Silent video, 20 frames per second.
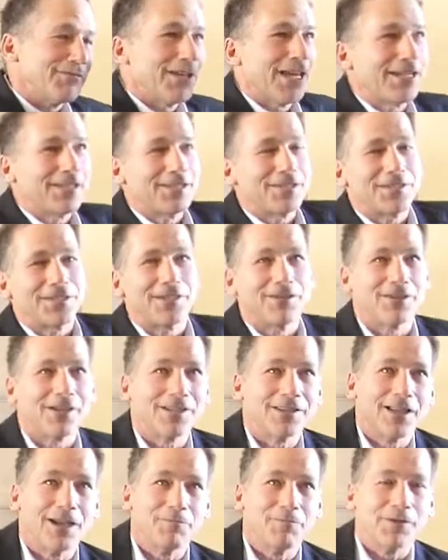head of the Sierra
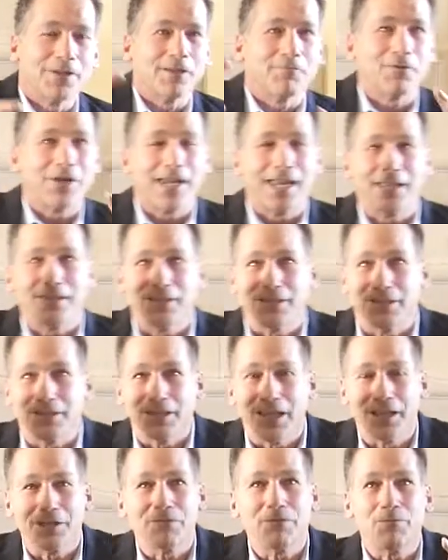Club, and then we had a
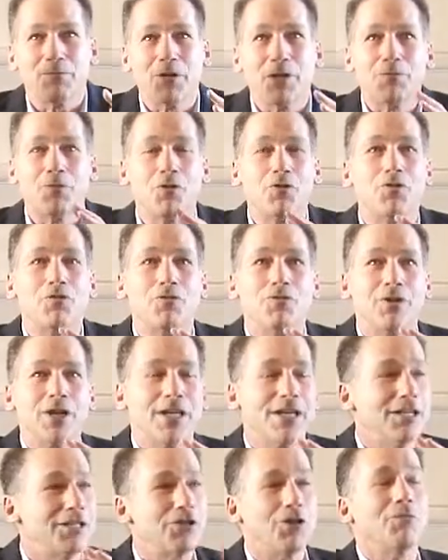lot of people who
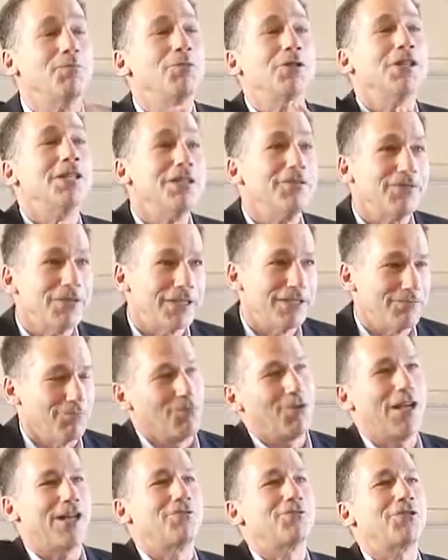don't believe in
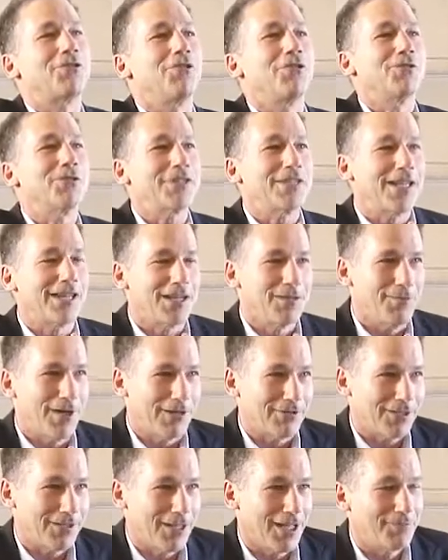what Al Gore is saying
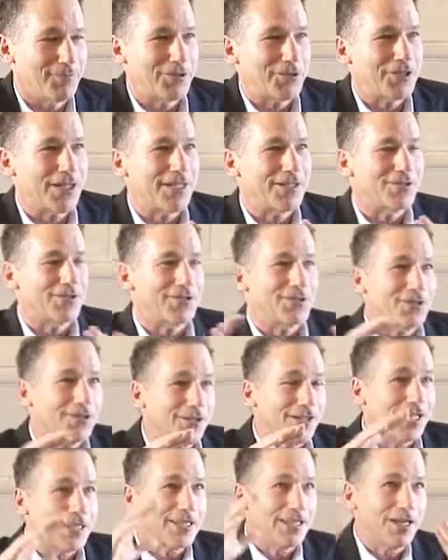about climate change and so
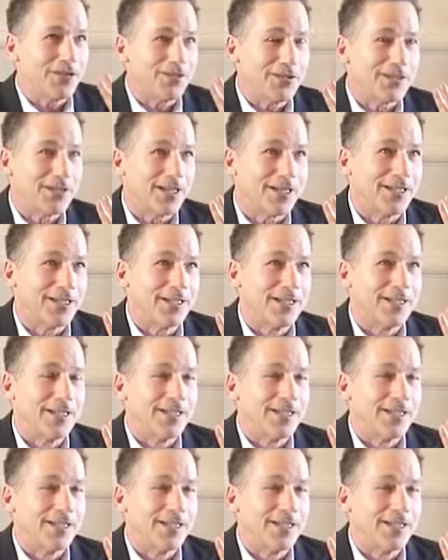on on the other side.